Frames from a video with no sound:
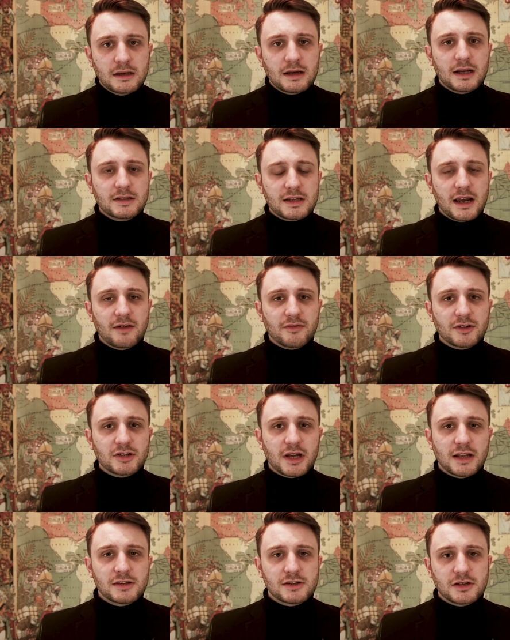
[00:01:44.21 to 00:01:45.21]
glad to have the
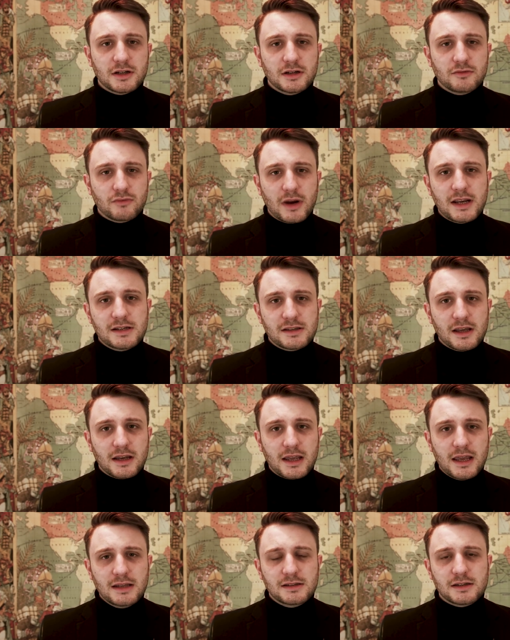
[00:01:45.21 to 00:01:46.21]
chance to raise
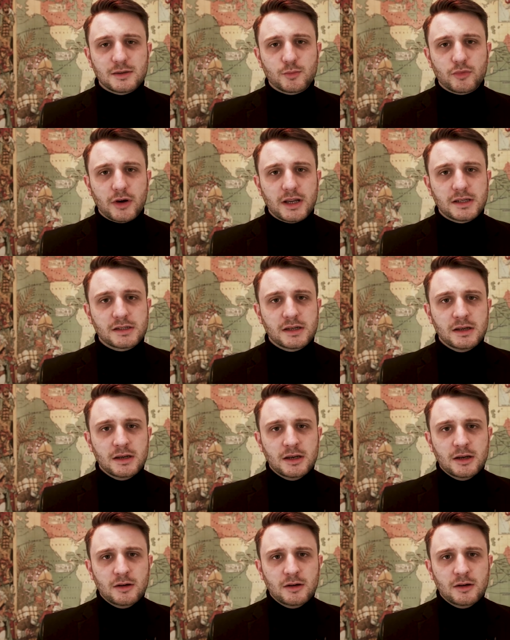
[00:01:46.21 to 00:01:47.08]
their kids as Brits.